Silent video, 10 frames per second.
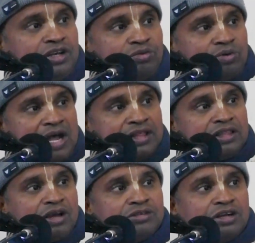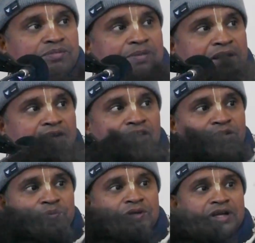1,000 bed
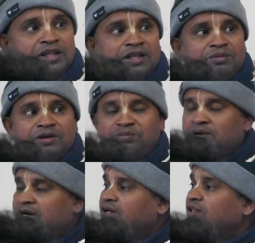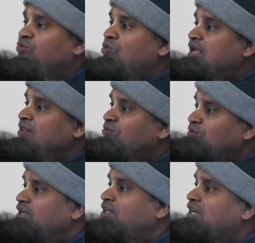hospital they will build in 1
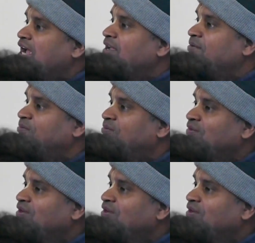week time.